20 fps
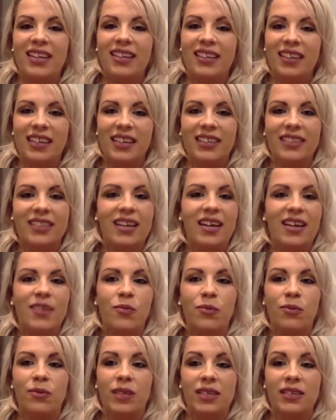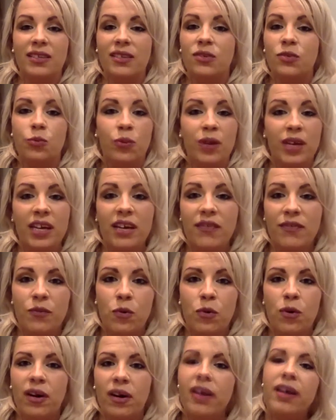Like I said, this is week
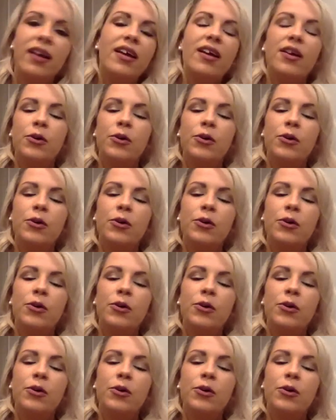4.